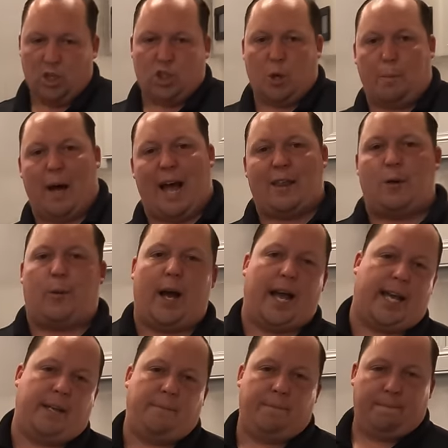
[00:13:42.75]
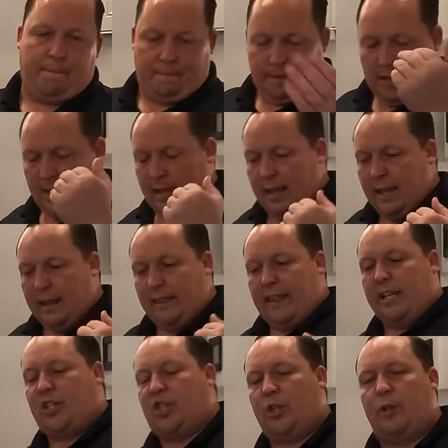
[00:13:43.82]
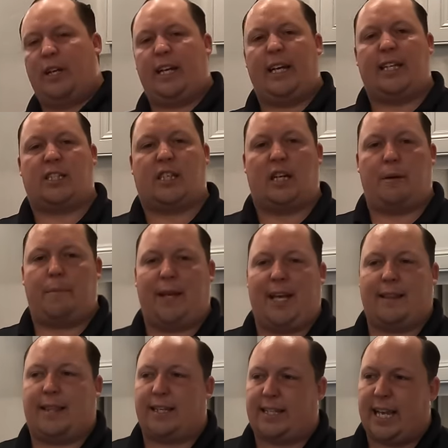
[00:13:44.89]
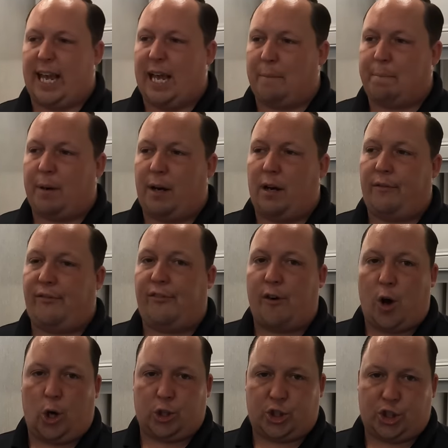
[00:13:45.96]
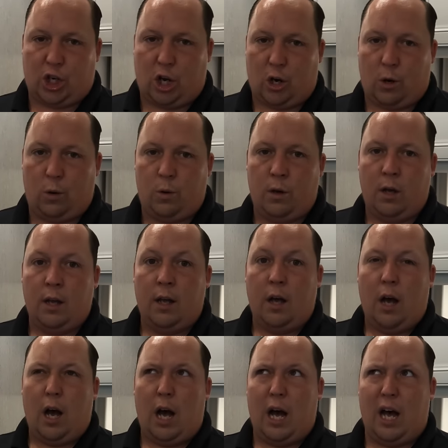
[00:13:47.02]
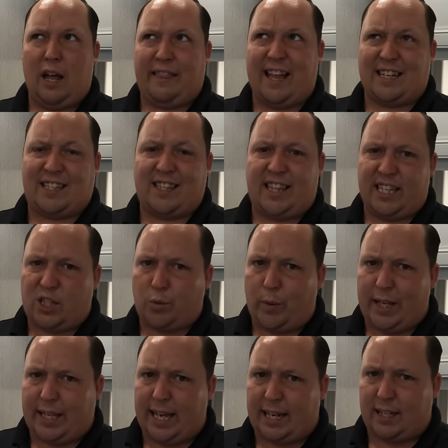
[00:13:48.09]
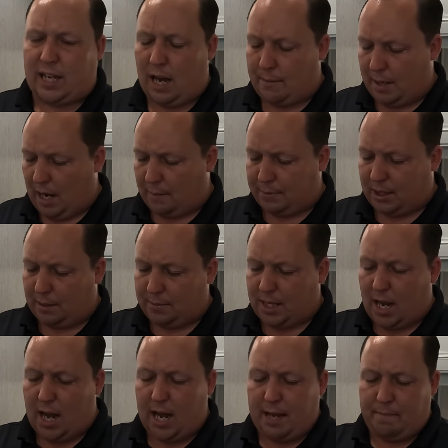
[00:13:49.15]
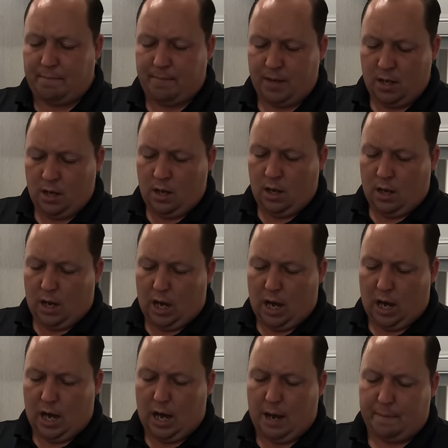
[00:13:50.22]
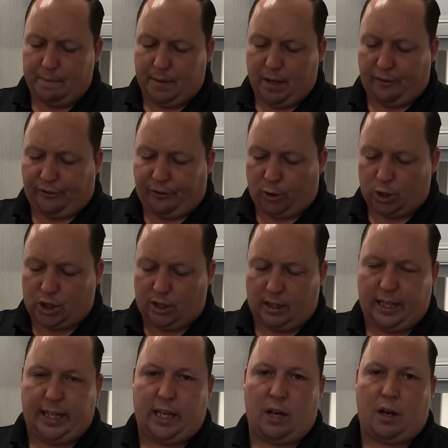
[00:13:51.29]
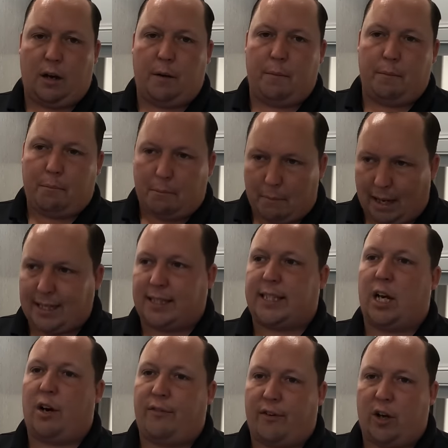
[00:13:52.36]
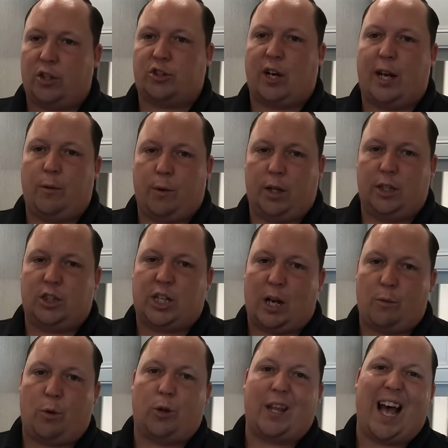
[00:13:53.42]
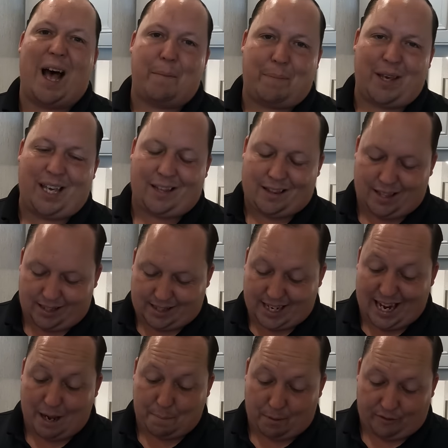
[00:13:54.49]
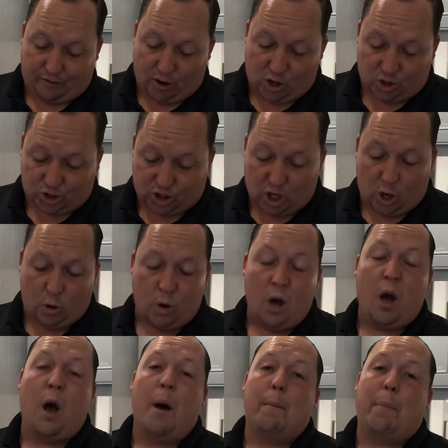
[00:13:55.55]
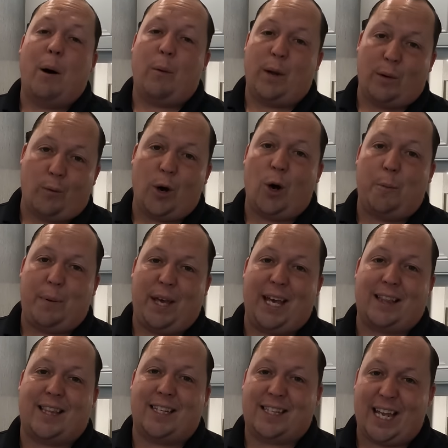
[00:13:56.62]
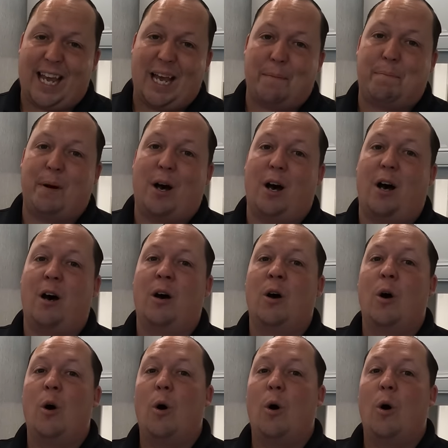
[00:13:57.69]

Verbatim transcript: So, by the way, this unit is going to be at the Tampa Fall Show. Uh, that's this weekend coming up sometime. Um, unfortunately, myself, Andrea, Will, and Jen will not be at the Tampa Fall Show, but we will be at the Tampa